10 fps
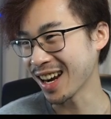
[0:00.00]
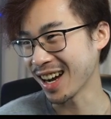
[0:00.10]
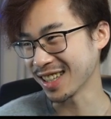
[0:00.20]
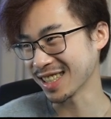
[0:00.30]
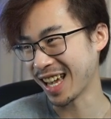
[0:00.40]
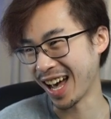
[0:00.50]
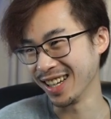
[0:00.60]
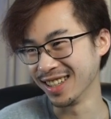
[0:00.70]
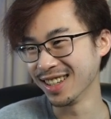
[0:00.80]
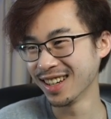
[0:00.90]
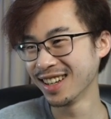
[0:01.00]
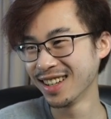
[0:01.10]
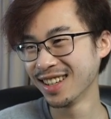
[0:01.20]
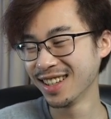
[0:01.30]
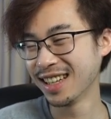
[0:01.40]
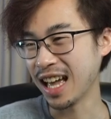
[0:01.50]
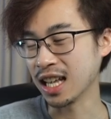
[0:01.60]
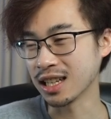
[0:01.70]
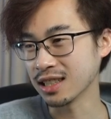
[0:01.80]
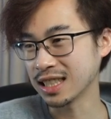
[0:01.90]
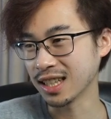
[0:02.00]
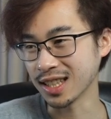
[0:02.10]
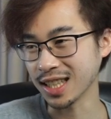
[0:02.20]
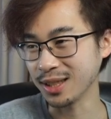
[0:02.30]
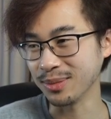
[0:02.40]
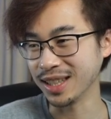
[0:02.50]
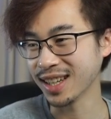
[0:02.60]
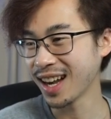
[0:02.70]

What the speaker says: out of 10. As long as he doesn't eat me.